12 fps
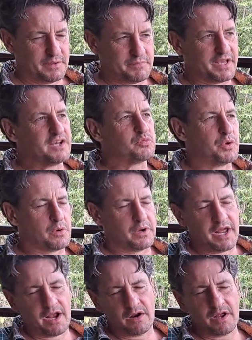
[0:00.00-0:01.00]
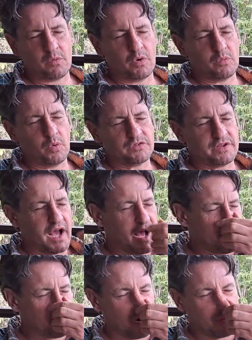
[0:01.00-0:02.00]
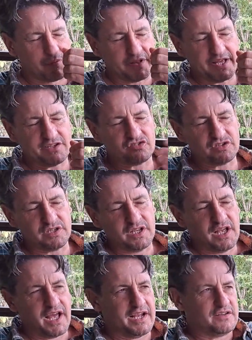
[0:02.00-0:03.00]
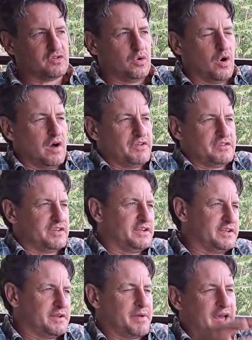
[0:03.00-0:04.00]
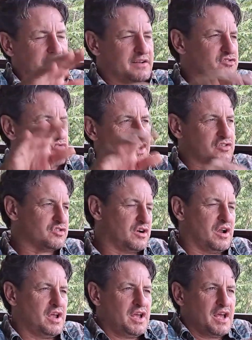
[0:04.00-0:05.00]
because we were in an area where it wasn't a high population, and so obviously the demand structure